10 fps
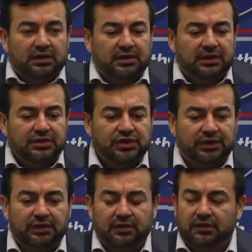
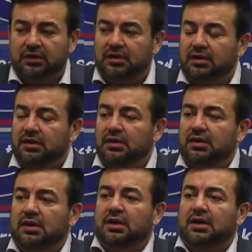Religion
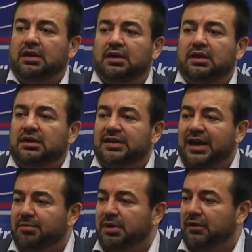
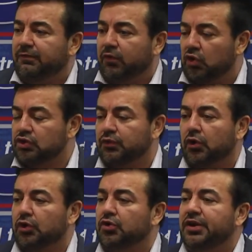can be a force
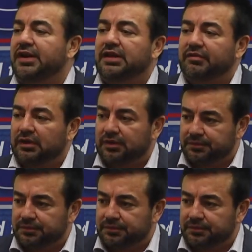for good and evil.